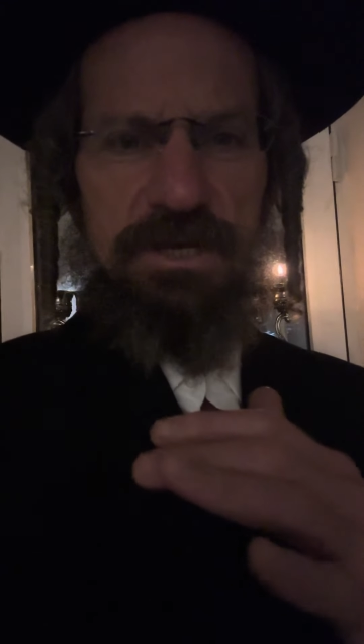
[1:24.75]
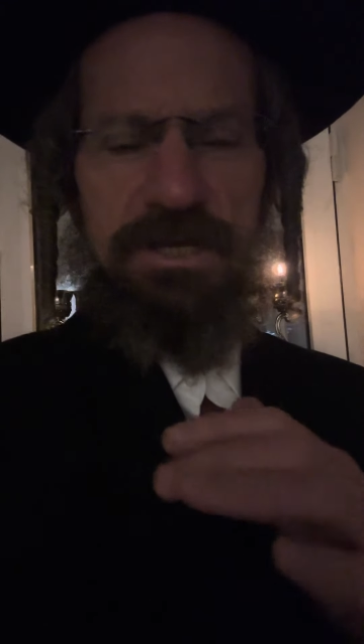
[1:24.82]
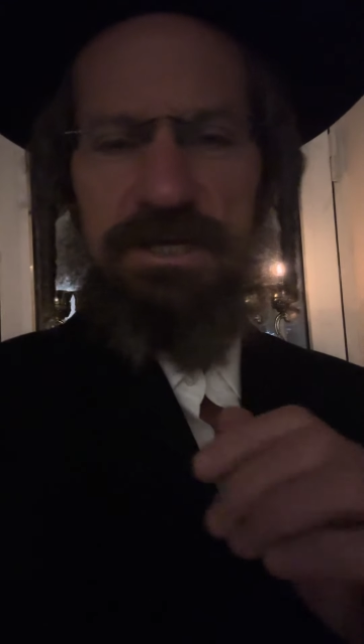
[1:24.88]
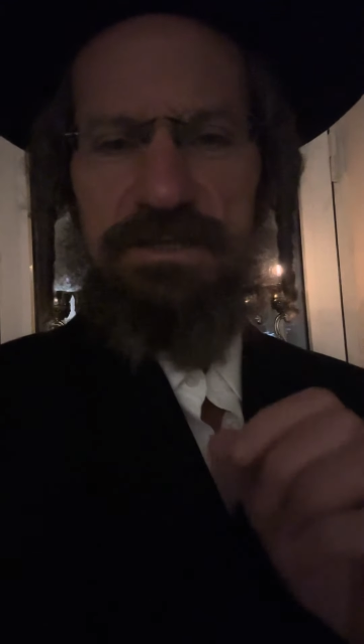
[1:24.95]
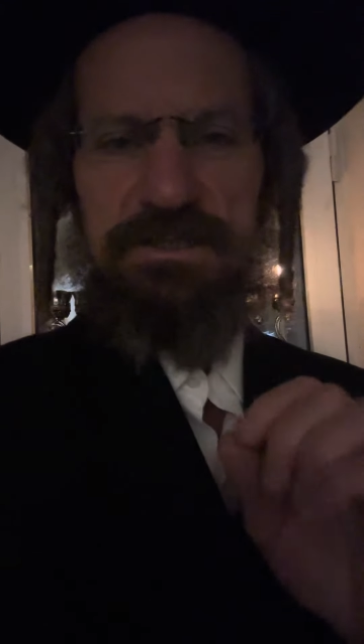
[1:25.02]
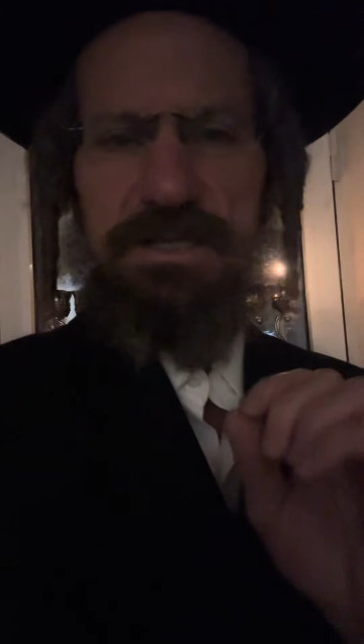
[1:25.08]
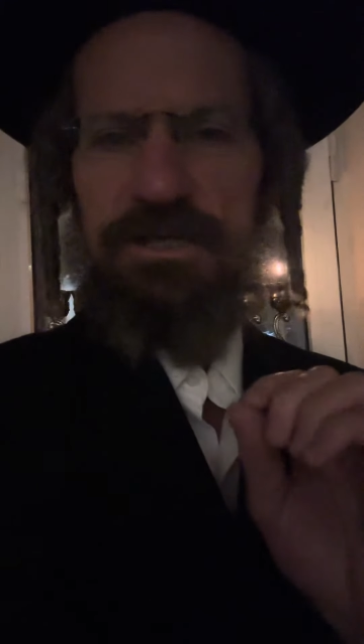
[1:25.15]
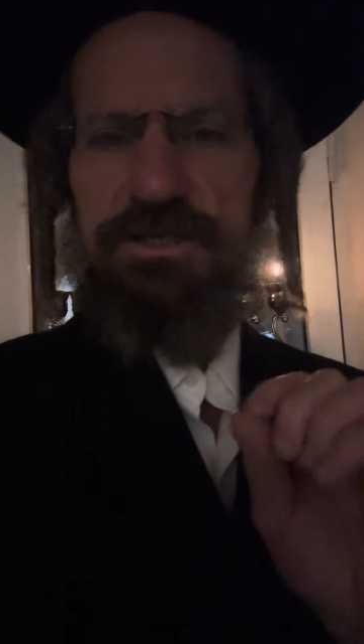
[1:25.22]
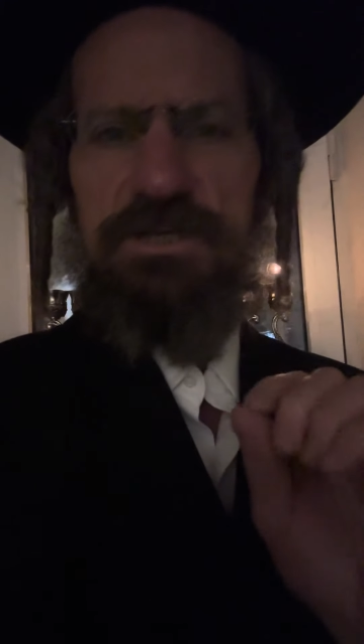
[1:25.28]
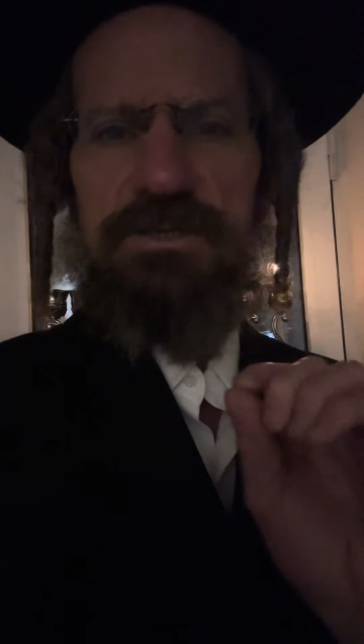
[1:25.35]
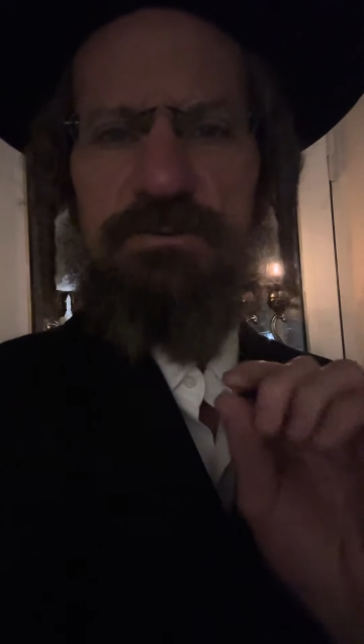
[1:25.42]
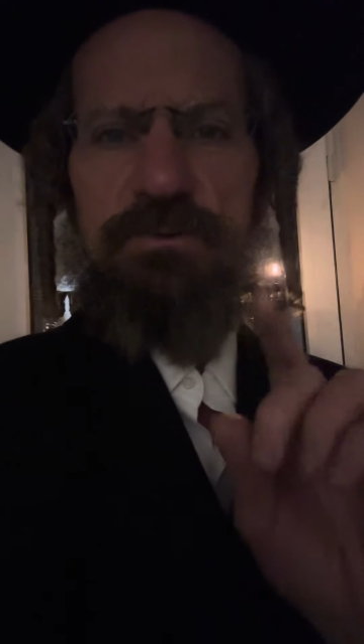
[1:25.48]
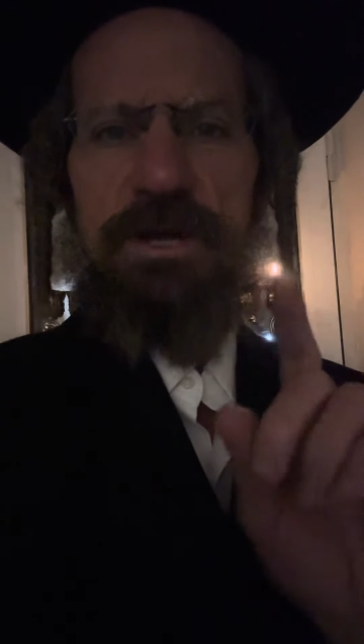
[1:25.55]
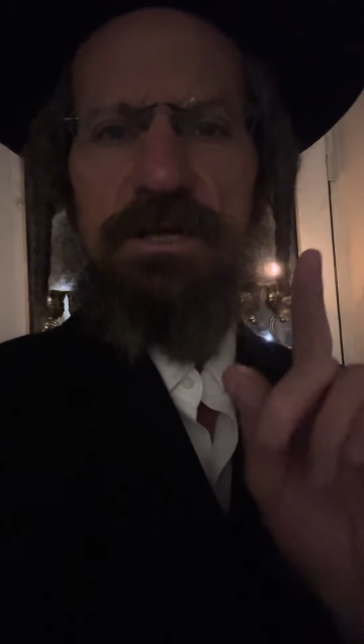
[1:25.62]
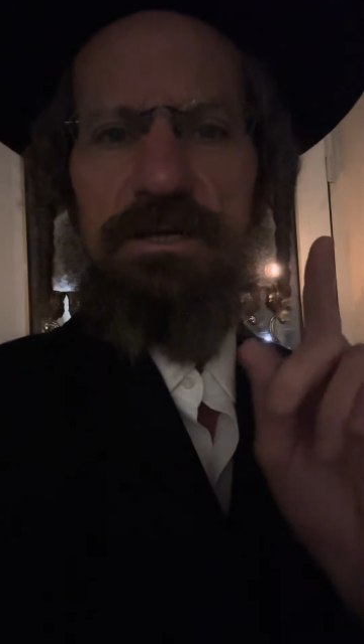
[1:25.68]
it's not
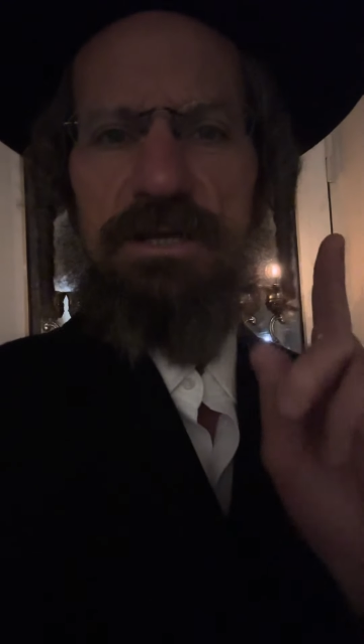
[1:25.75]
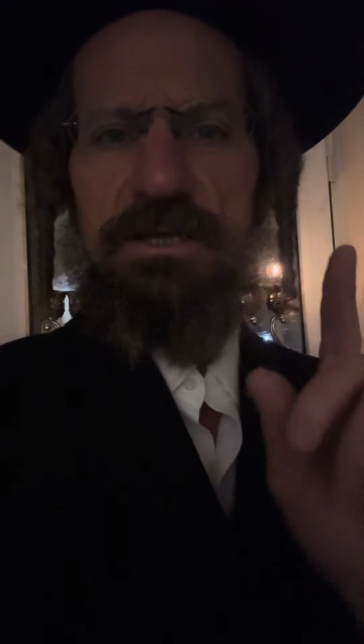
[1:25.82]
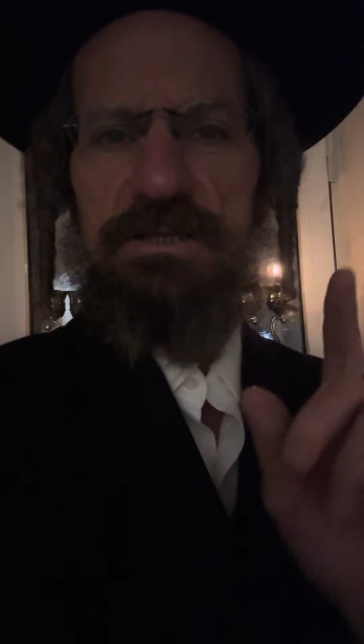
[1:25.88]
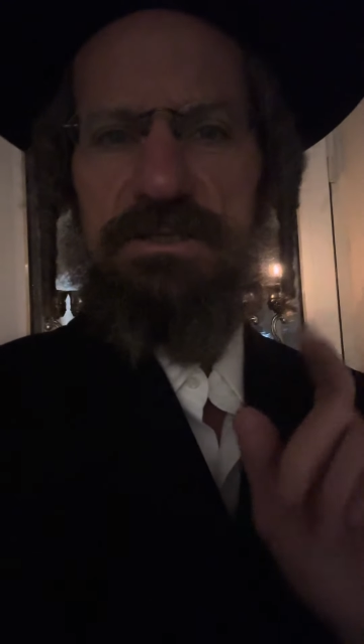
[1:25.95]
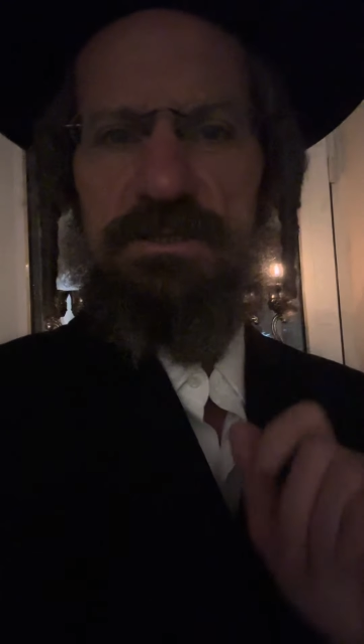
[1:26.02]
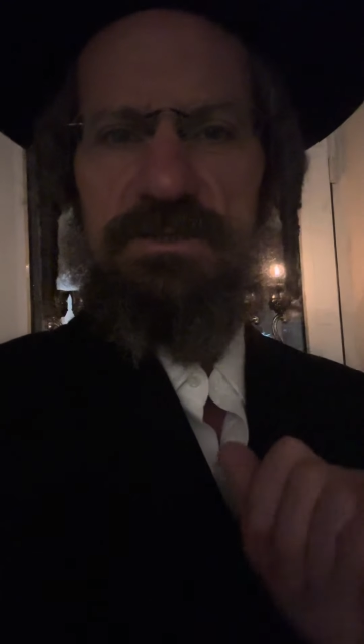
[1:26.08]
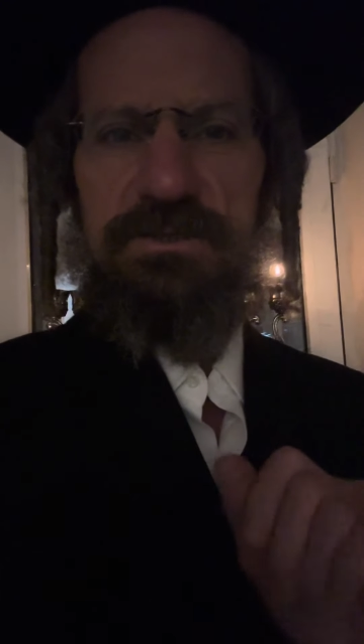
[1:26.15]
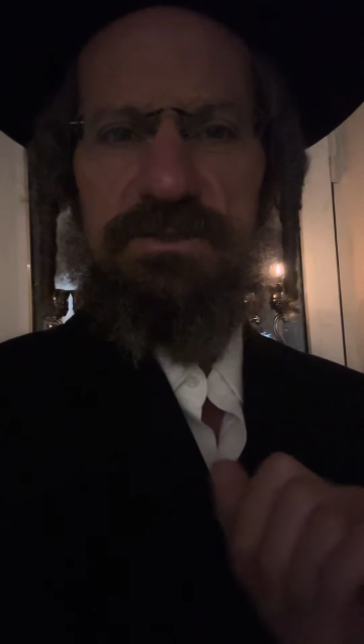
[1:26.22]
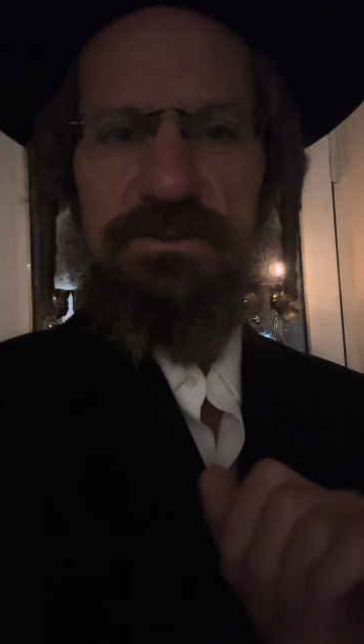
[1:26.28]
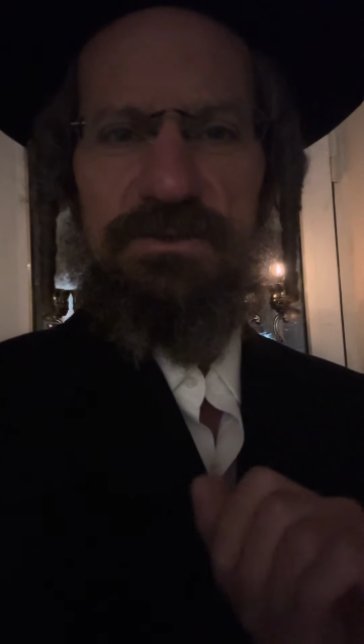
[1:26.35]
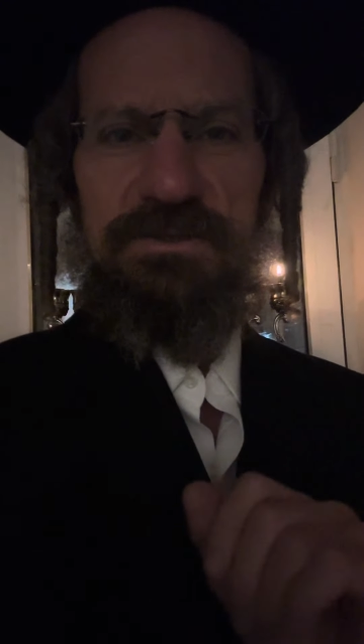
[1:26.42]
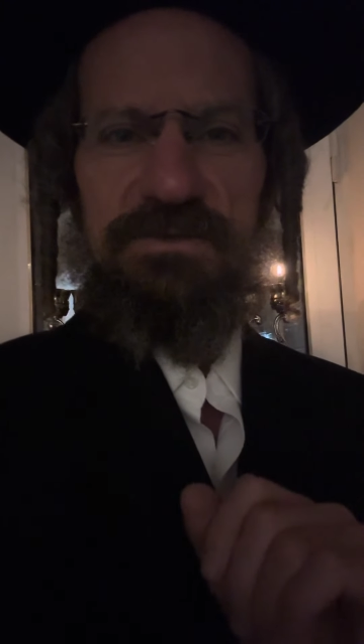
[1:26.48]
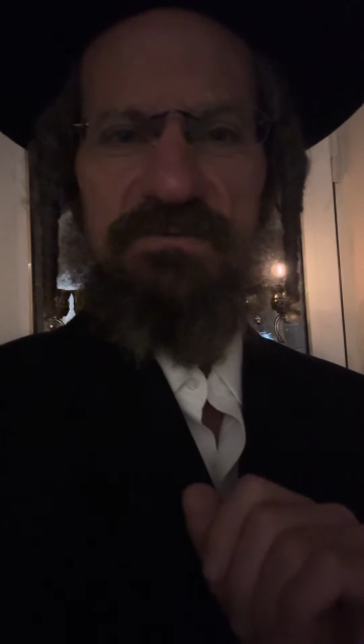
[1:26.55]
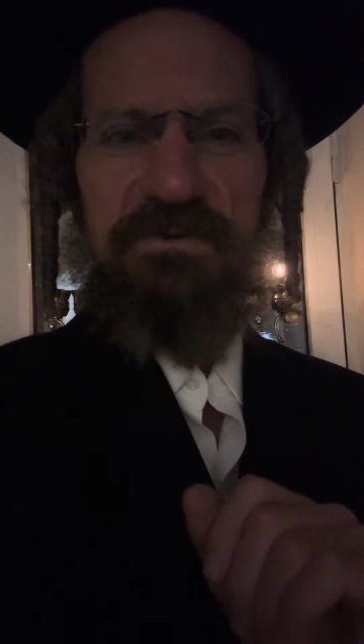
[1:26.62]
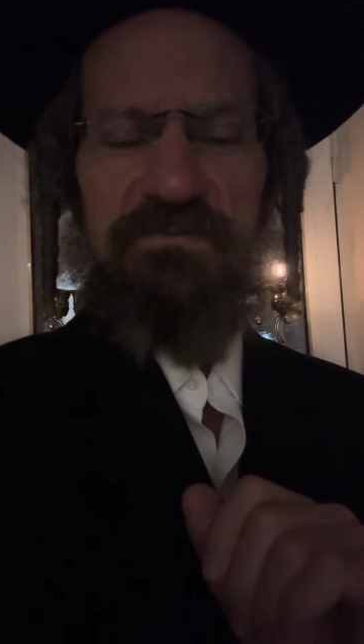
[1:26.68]
just recognizing the
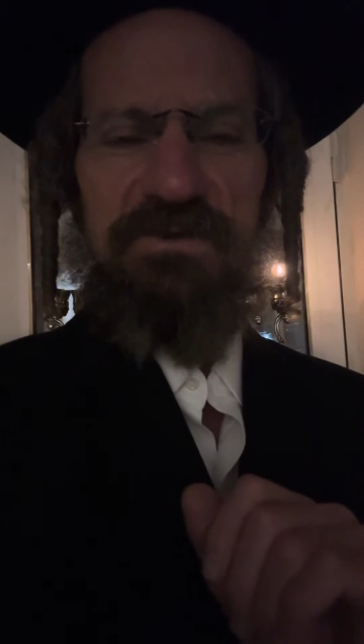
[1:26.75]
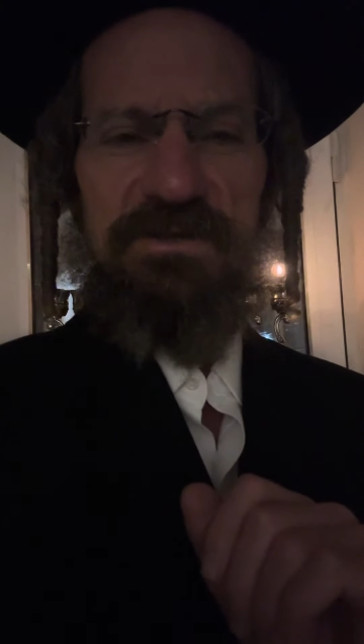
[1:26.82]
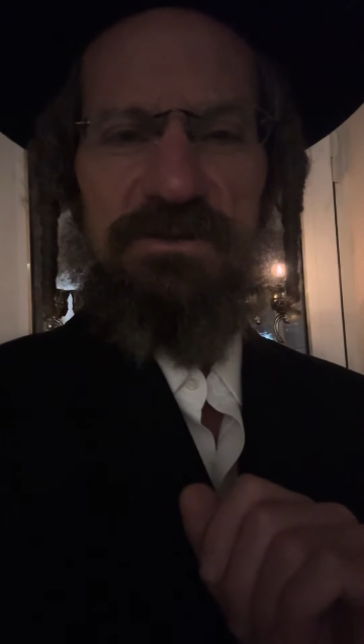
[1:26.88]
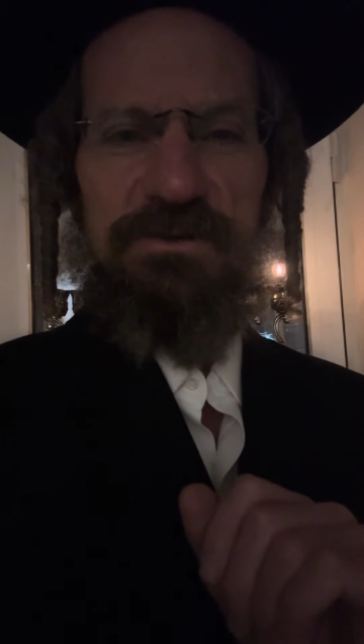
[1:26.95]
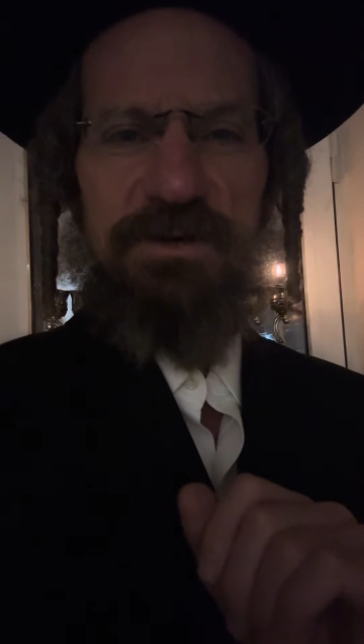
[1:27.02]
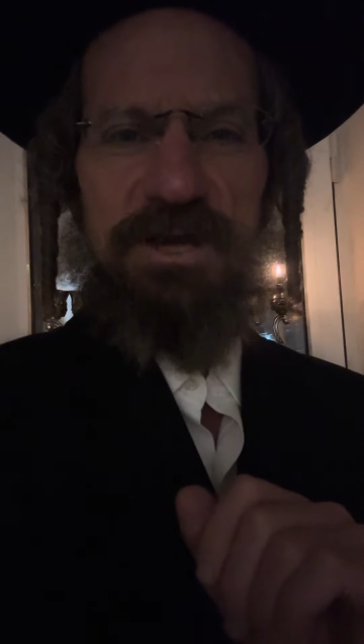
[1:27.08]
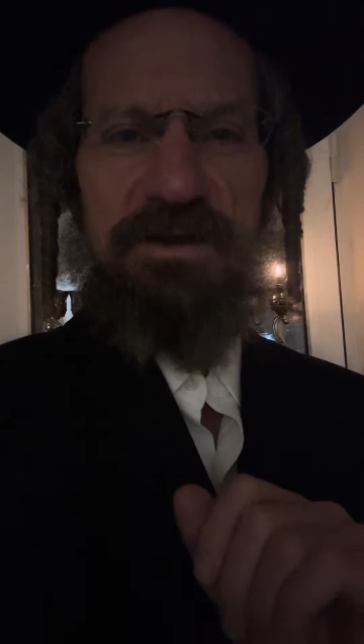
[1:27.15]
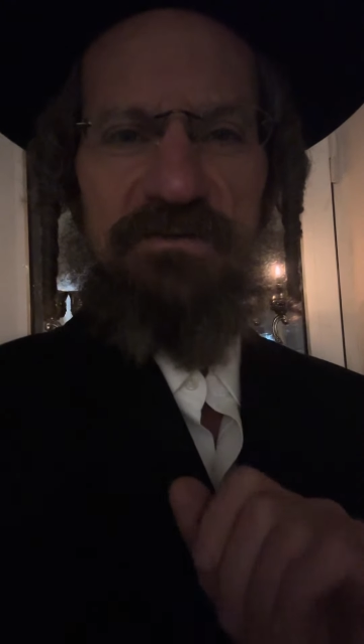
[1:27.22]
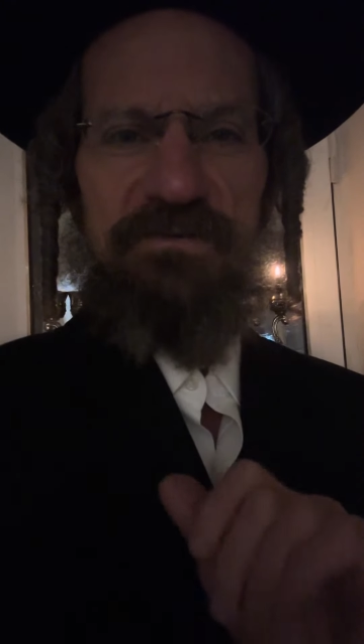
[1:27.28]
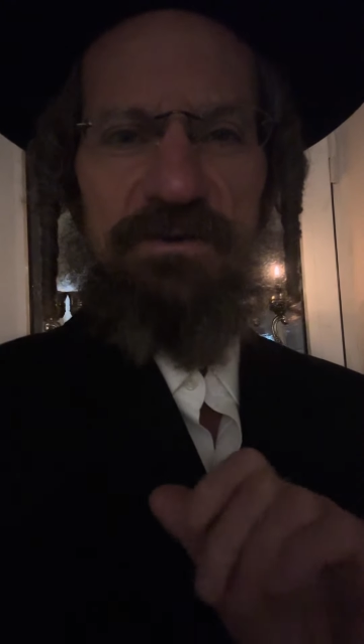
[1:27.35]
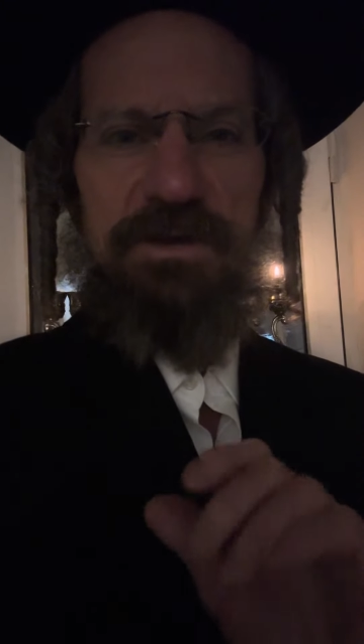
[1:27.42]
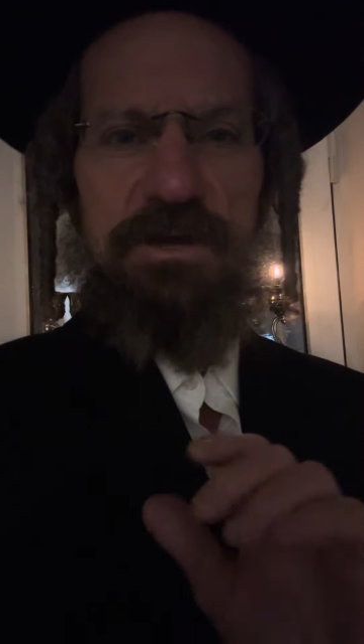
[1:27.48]
source of everything you have,